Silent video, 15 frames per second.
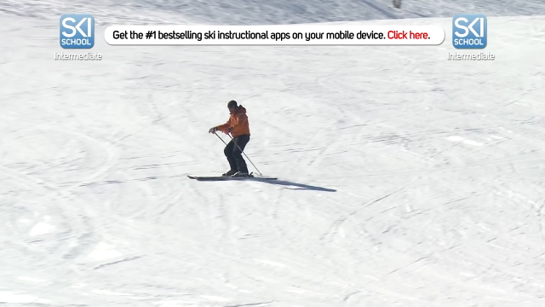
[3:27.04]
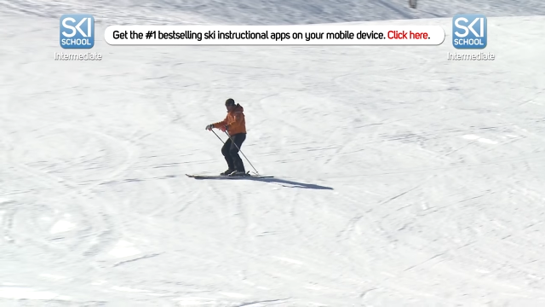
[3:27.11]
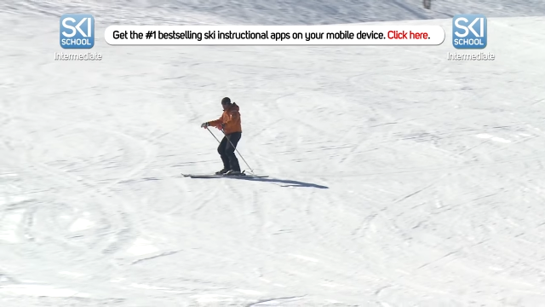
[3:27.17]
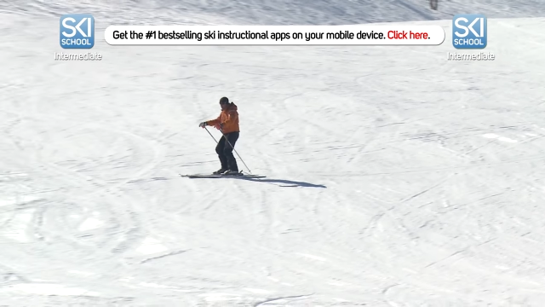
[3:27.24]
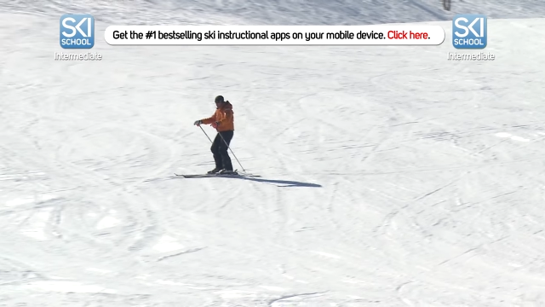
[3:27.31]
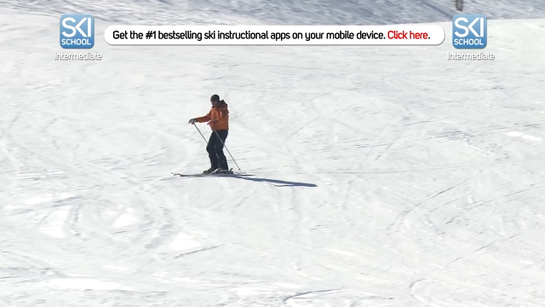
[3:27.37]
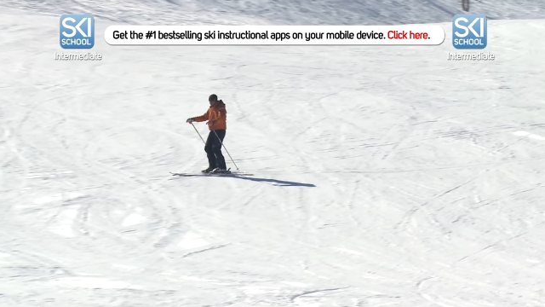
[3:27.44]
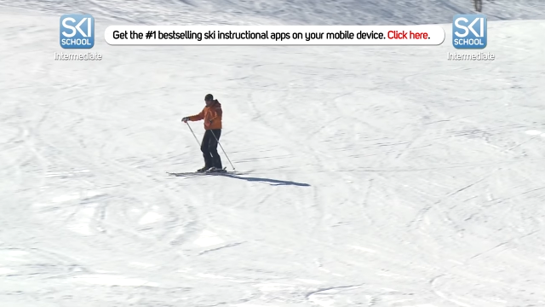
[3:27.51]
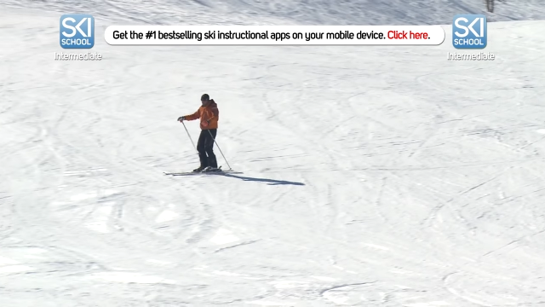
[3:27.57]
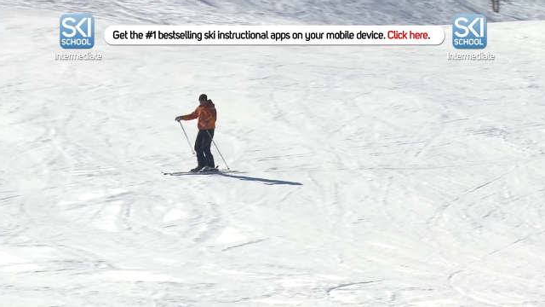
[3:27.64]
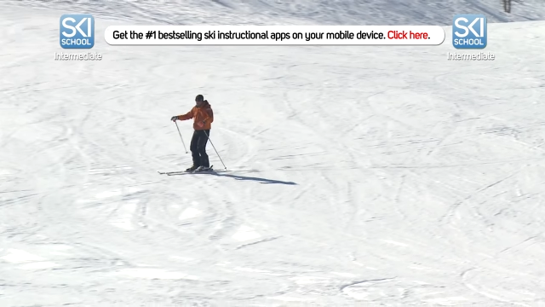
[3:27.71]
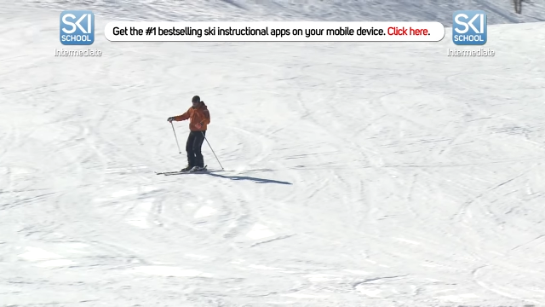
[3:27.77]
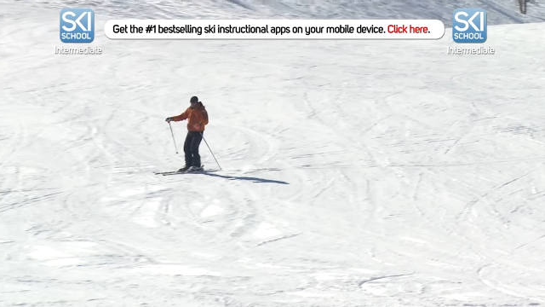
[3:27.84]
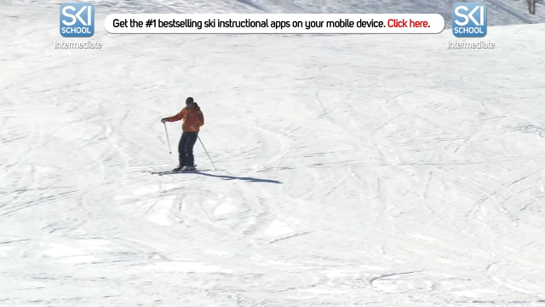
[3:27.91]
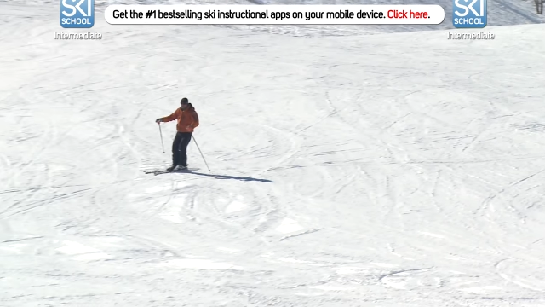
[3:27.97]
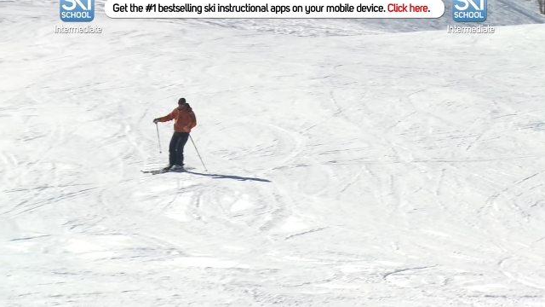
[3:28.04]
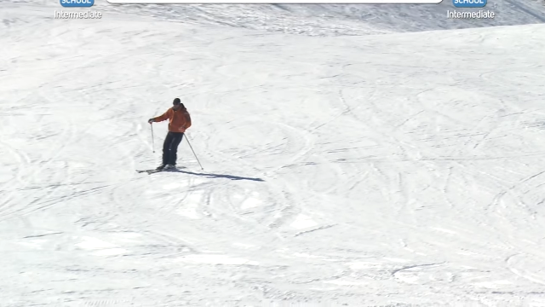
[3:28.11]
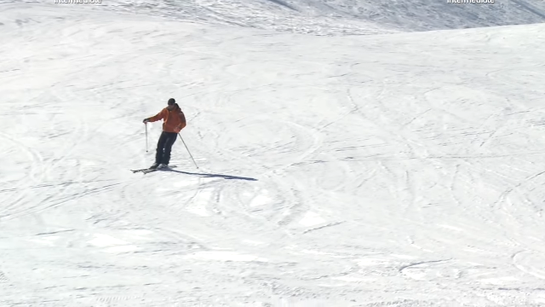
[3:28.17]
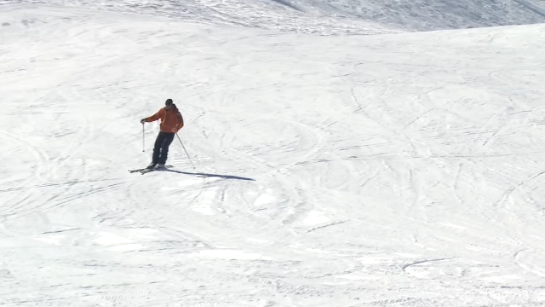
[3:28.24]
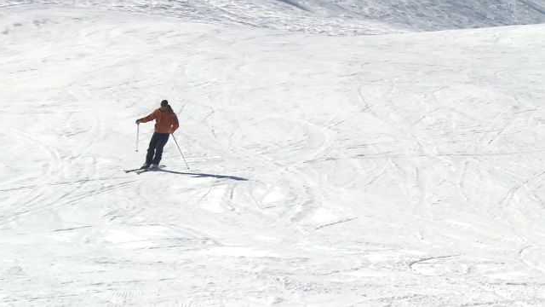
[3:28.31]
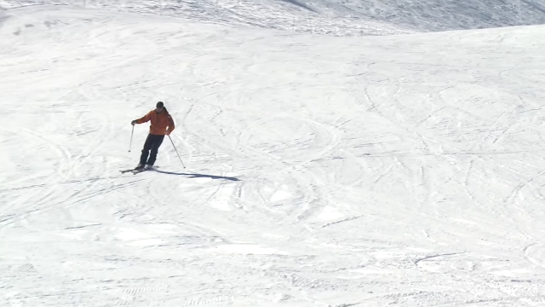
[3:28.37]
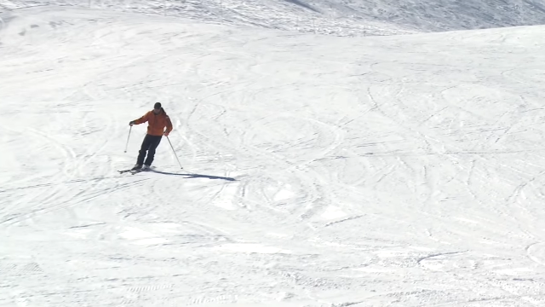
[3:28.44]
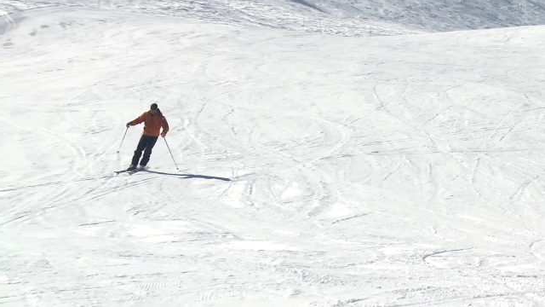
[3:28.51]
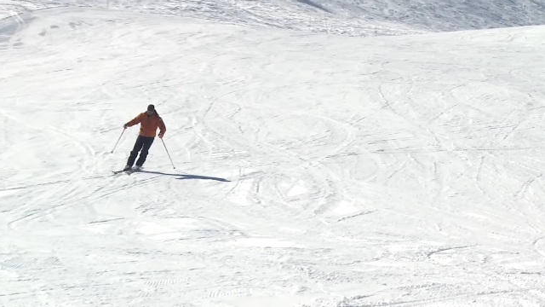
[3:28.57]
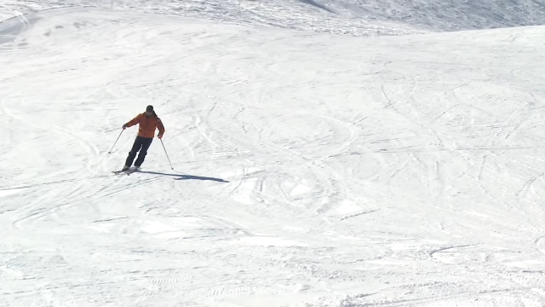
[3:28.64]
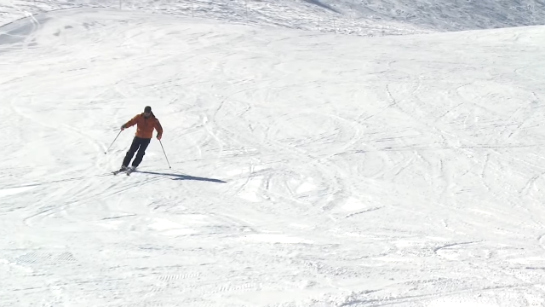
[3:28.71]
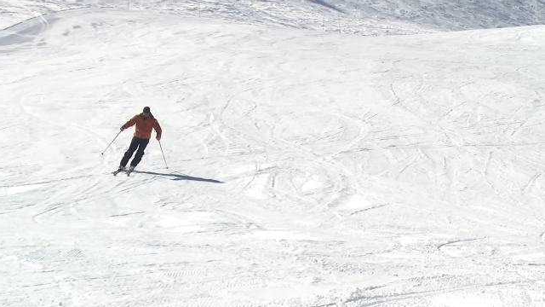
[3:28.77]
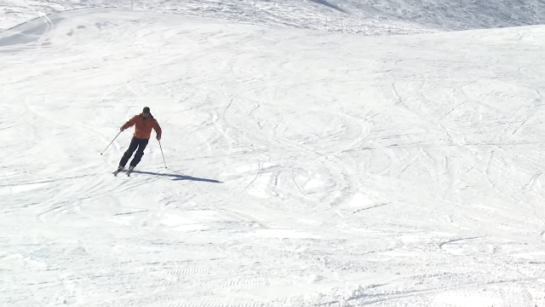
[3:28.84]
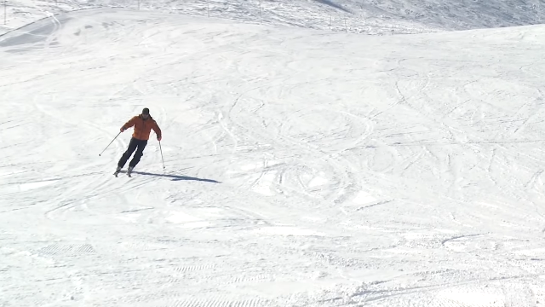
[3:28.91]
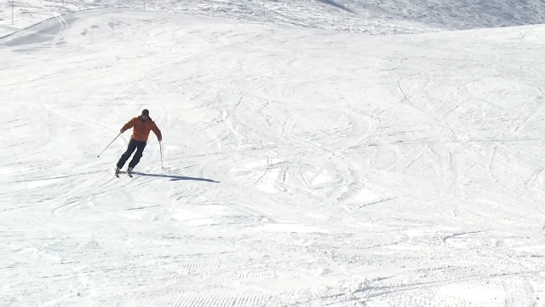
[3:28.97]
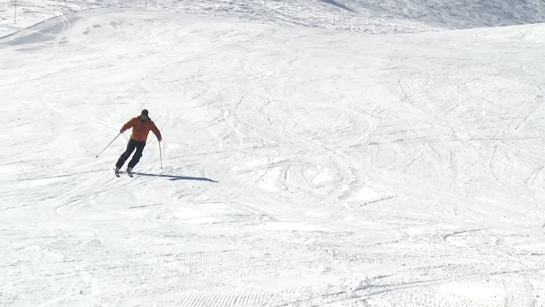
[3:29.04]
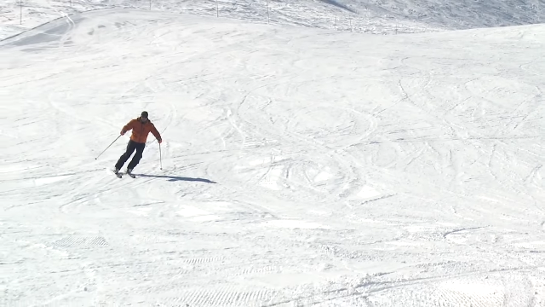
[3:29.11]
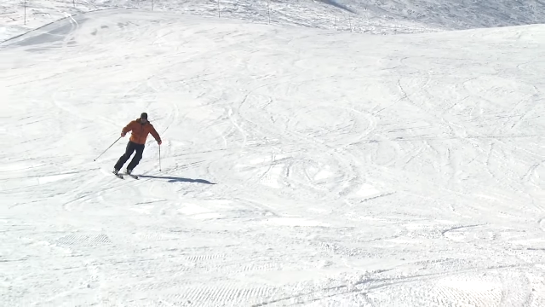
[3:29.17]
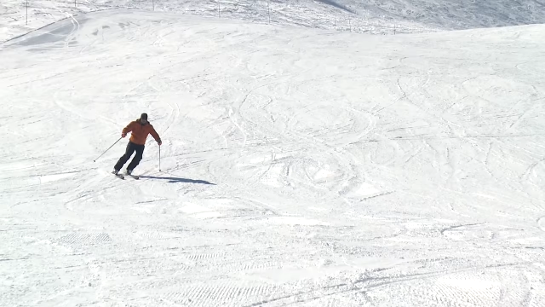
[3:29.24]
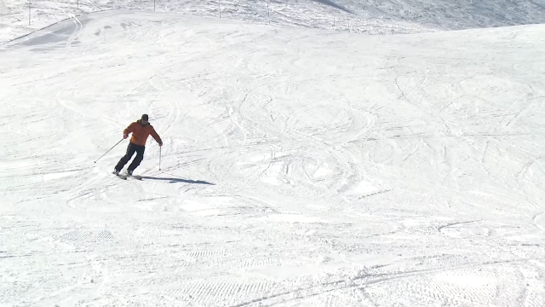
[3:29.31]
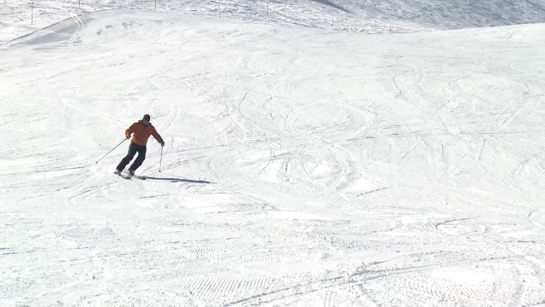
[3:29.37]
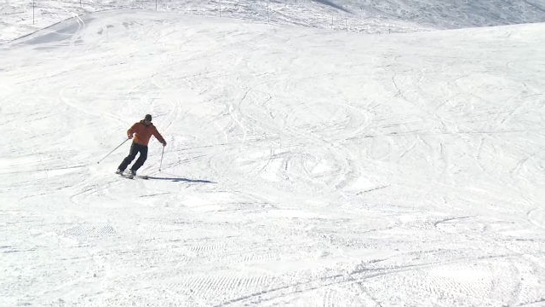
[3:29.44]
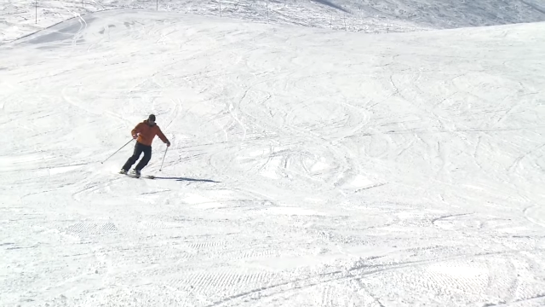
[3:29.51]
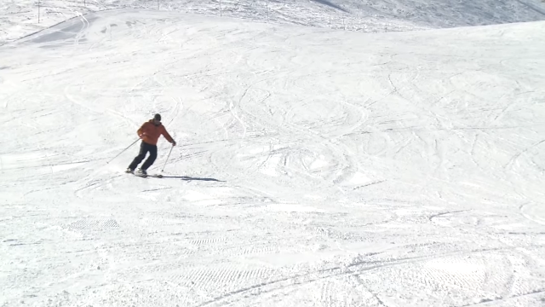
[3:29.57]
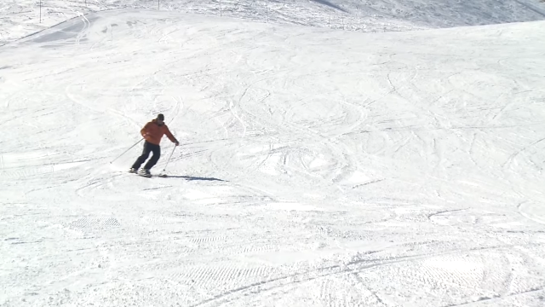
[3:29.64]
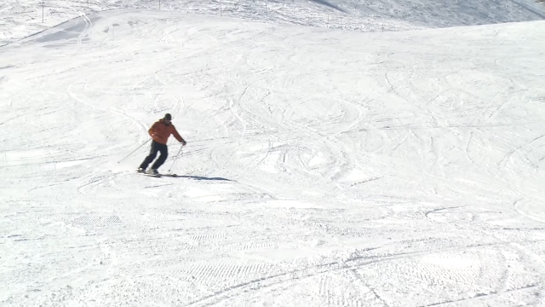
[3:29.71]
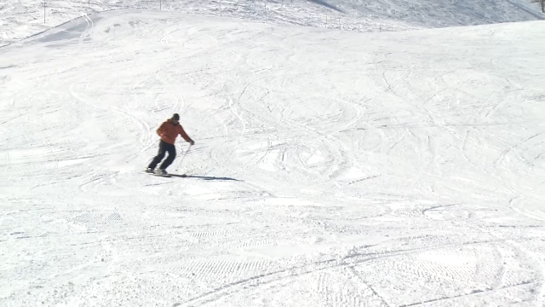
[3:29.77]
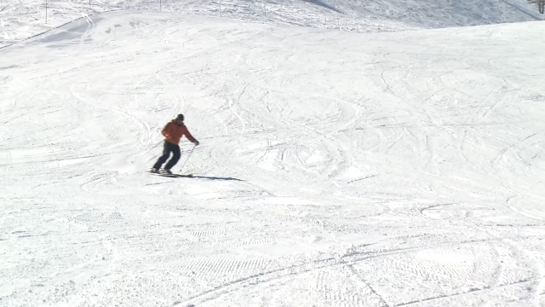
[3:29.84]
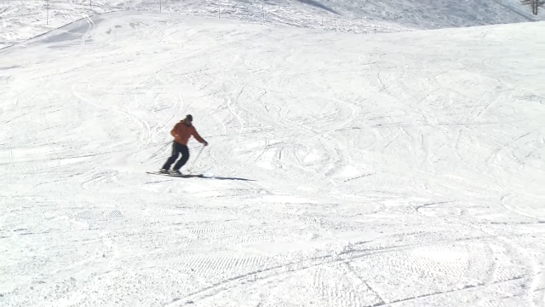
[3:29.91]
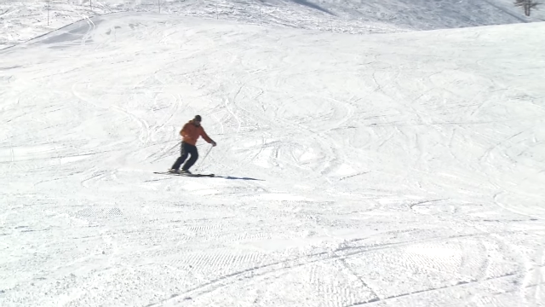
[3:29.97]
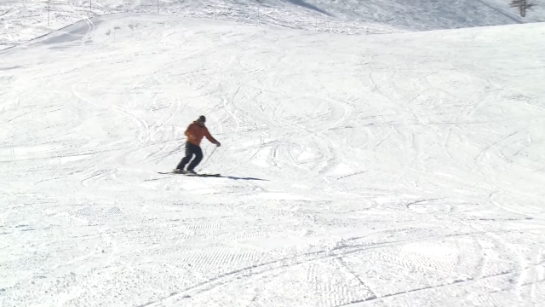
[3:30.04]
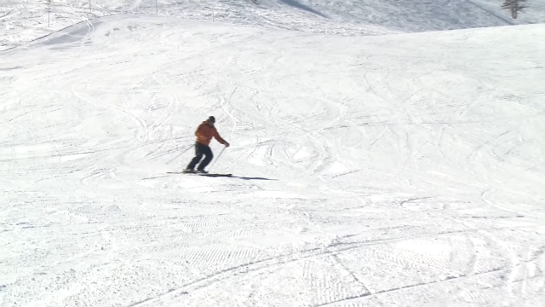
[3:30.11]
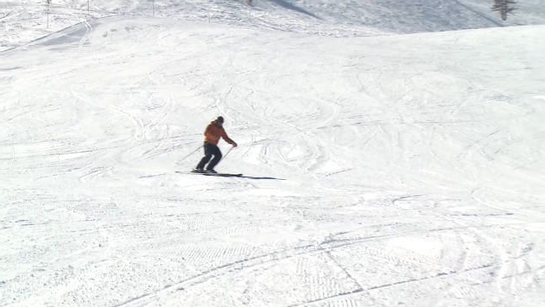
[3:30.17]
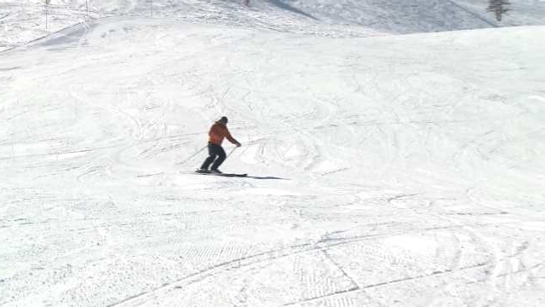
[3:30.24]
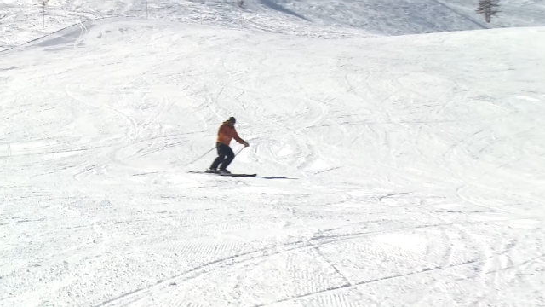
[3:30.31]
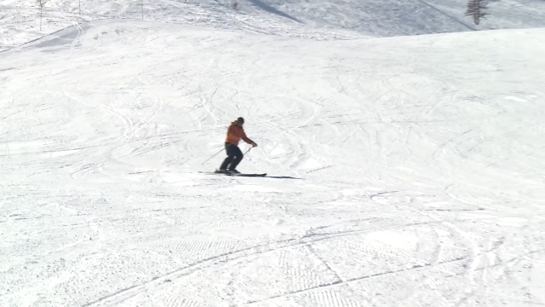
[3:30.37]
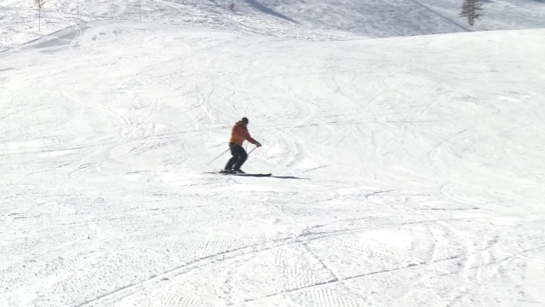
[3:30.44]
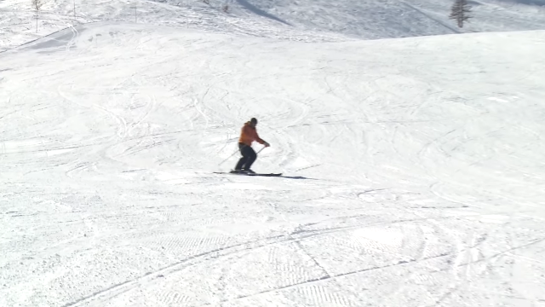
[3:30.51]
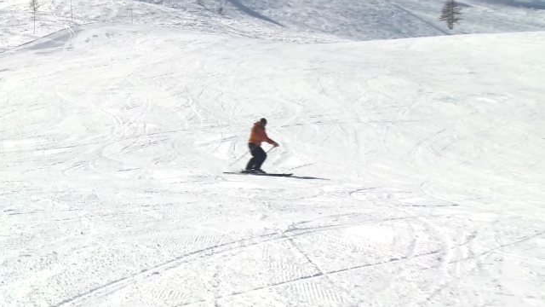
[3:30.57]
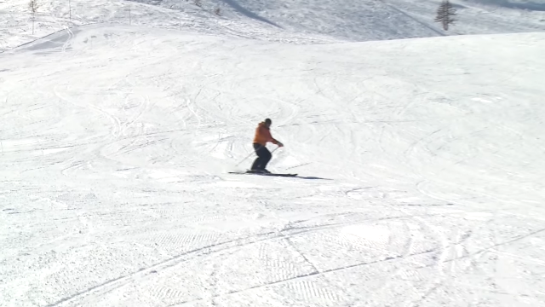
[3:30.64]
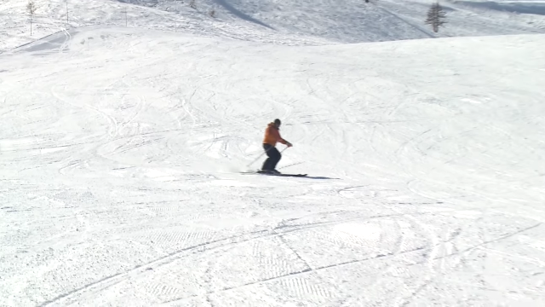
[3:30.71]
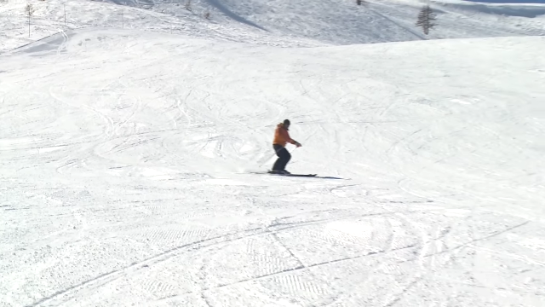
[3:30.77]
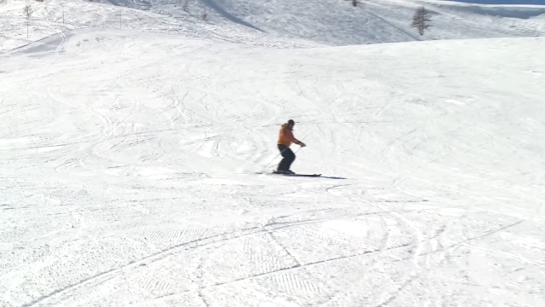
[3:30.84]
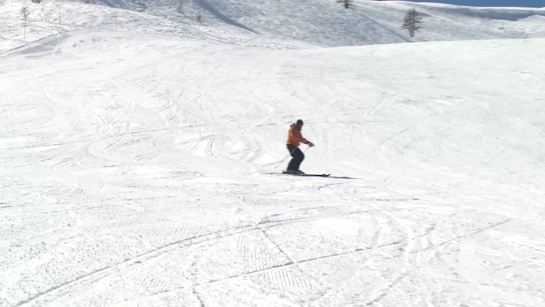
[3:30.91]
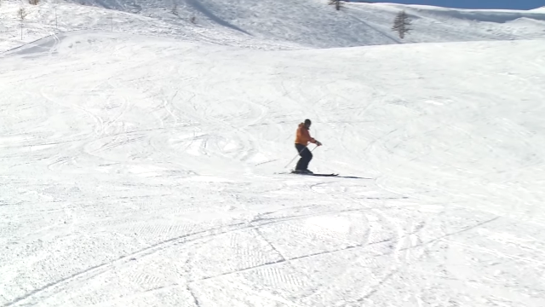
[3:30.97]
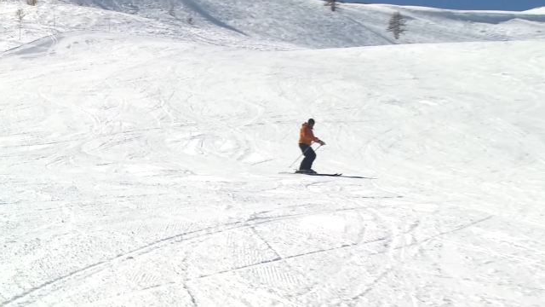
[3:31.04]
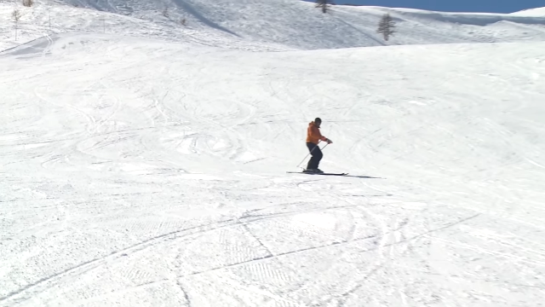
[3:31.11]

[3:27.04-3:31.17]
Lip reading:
[unreadable: no face in view]